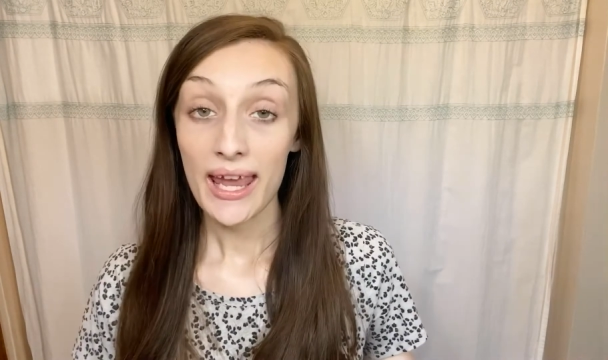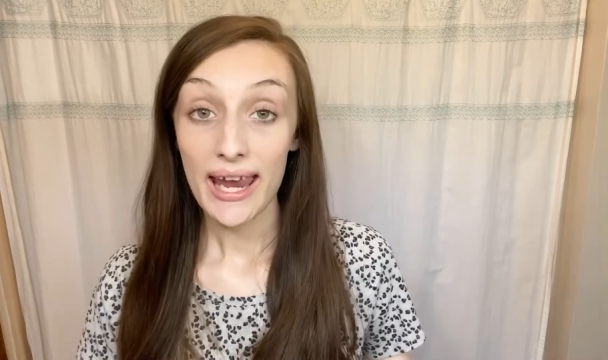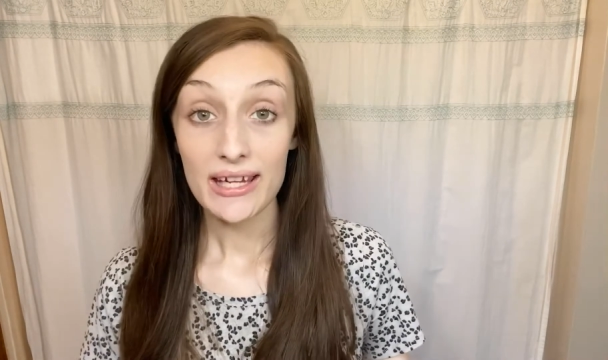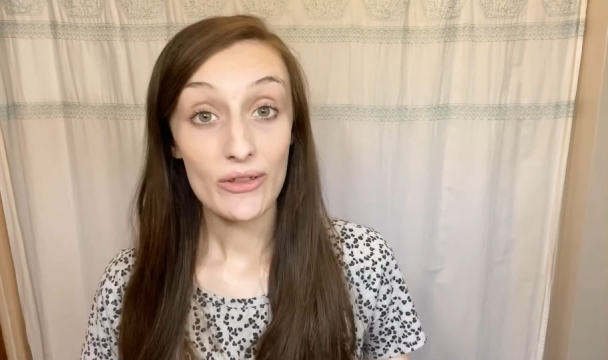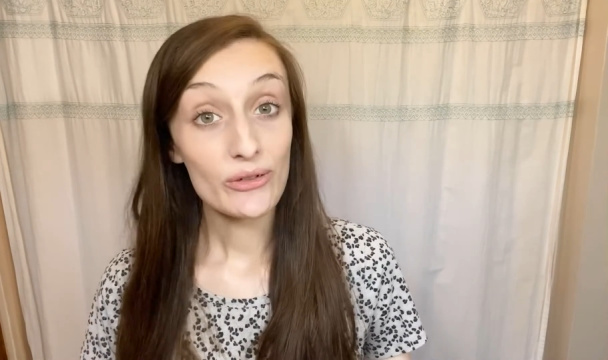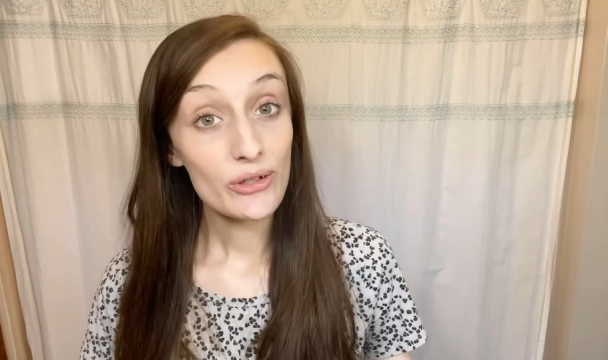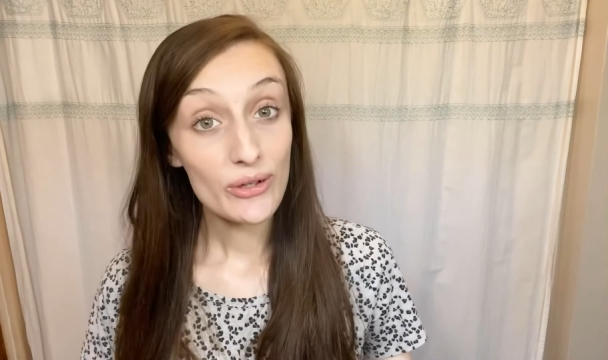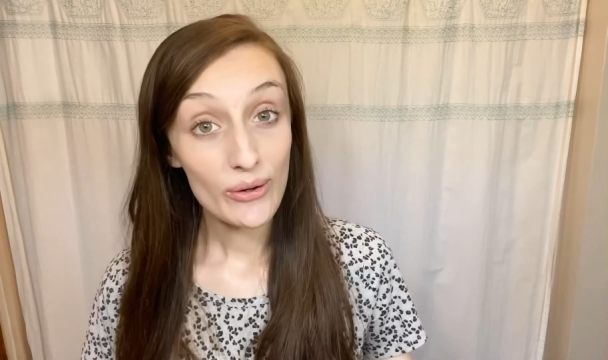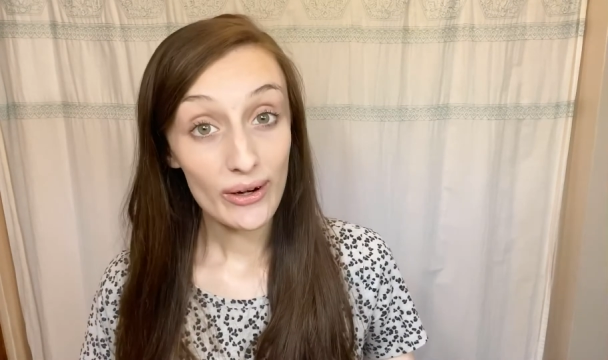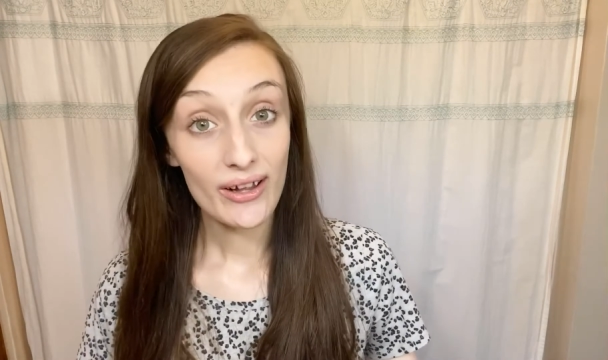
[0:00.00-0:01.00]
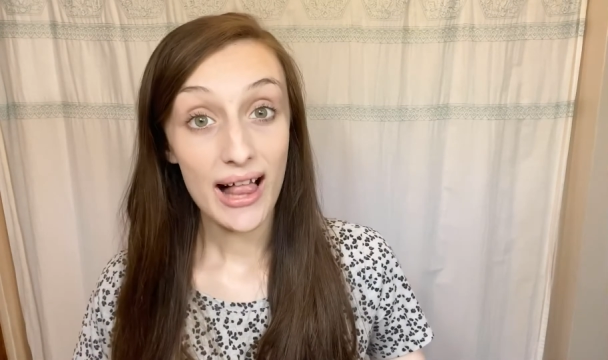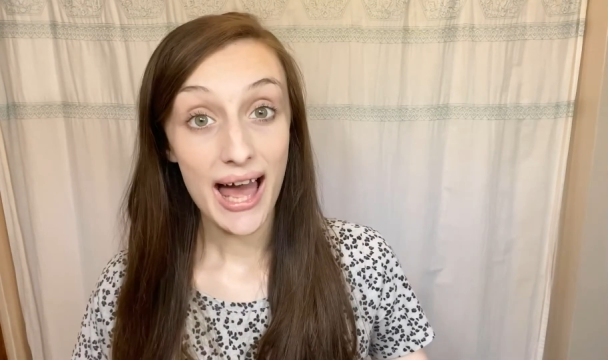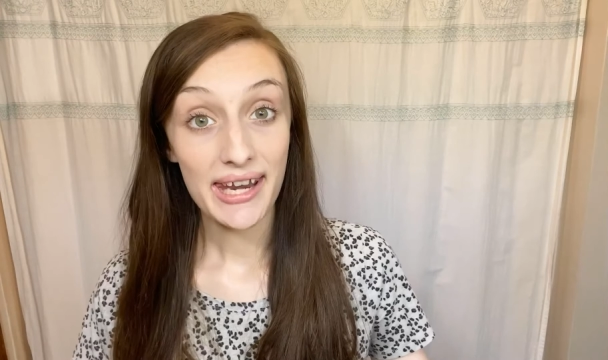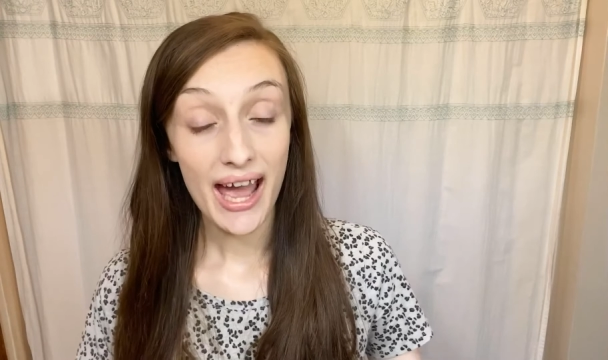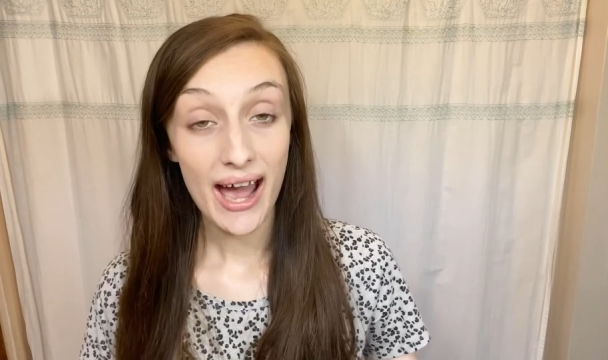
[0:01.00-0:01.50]
another tutorial
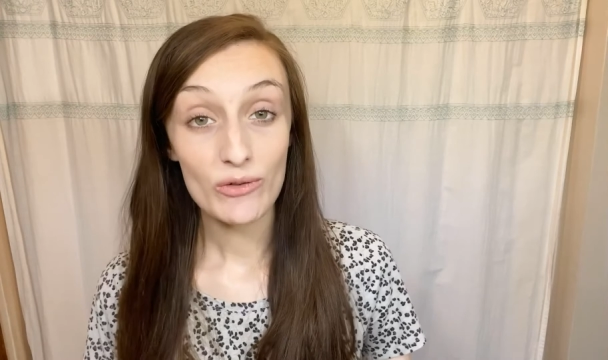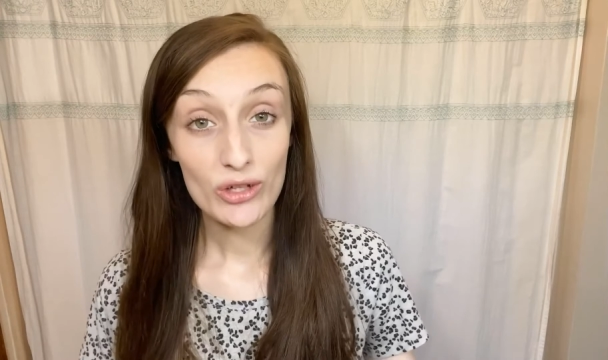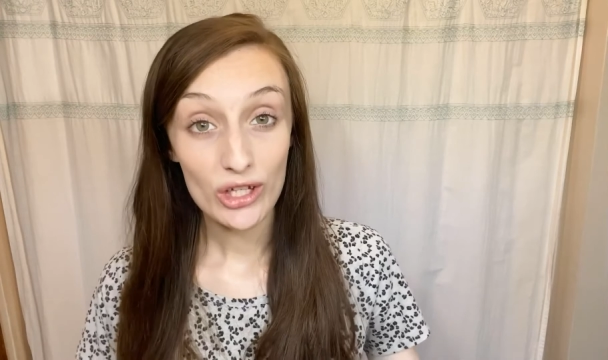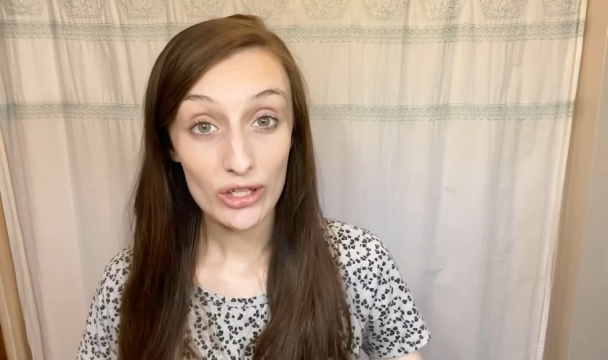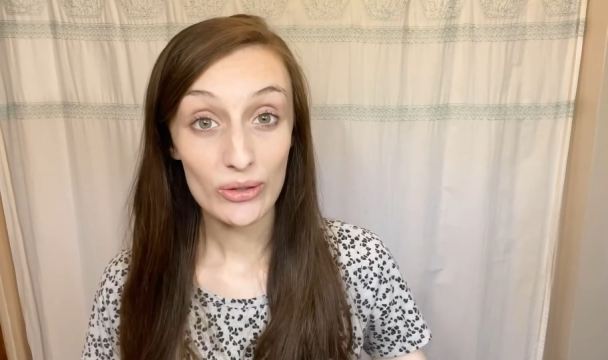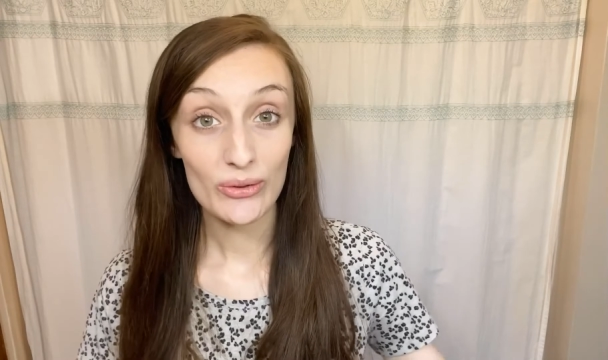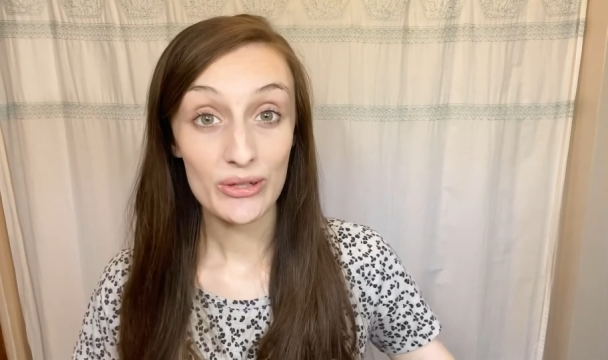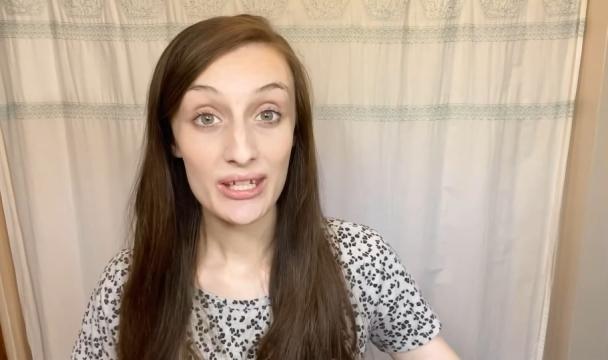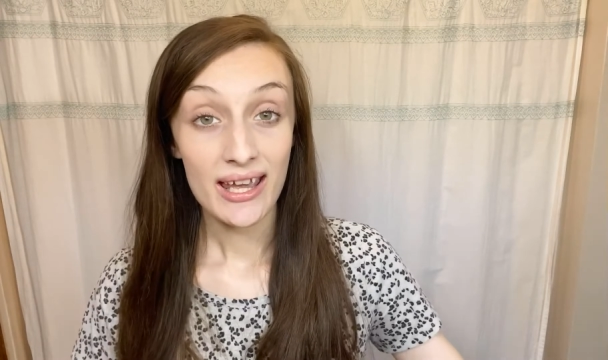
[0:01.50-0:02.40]
on how to use